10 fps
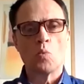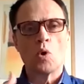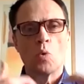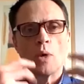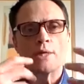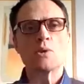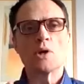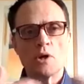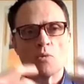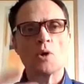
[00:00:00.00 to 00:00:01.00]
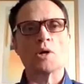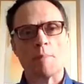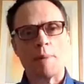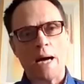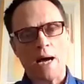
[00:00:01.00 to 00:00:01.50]
we're doing a lot of work
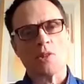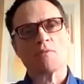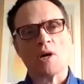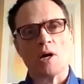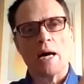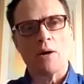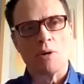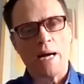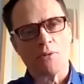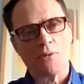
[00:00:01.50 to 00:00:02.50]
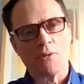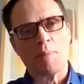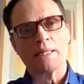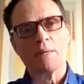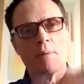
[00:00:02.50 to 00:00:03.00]
about how the how how the
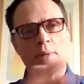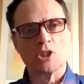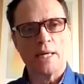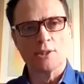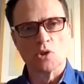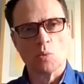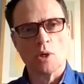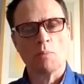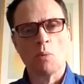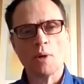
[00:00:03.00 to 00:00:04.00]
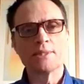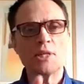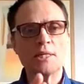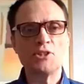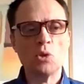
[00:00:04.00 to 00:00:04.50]
pandemic might change the world. But one of the
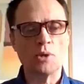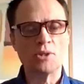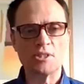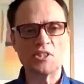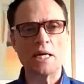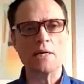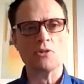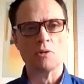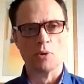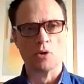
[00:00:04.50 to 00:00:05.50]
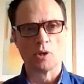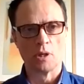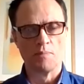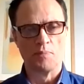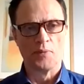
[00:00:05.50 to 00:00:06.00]
things you want to say in the book
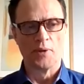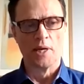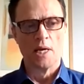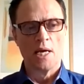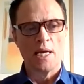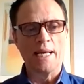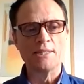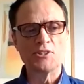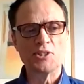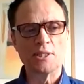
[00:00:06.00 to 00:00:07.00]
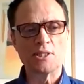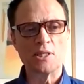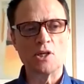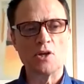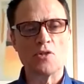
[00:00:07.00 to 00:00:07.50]
is that
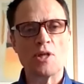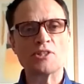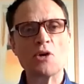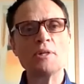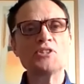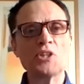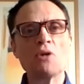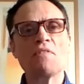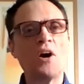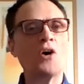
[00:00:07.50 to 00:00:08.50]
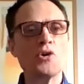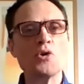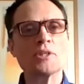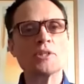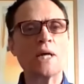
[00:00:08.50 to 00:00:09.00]
there's only so far you
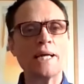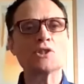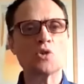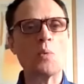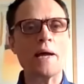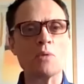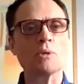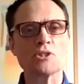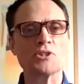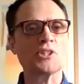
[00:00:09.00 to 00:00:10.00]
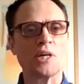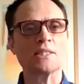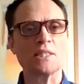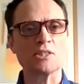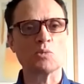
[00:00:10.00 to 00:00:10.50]
can change the way in which
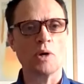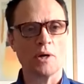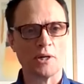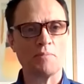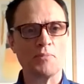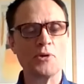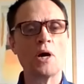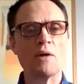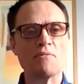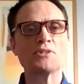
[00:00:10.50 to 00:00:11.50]
societies work. You have this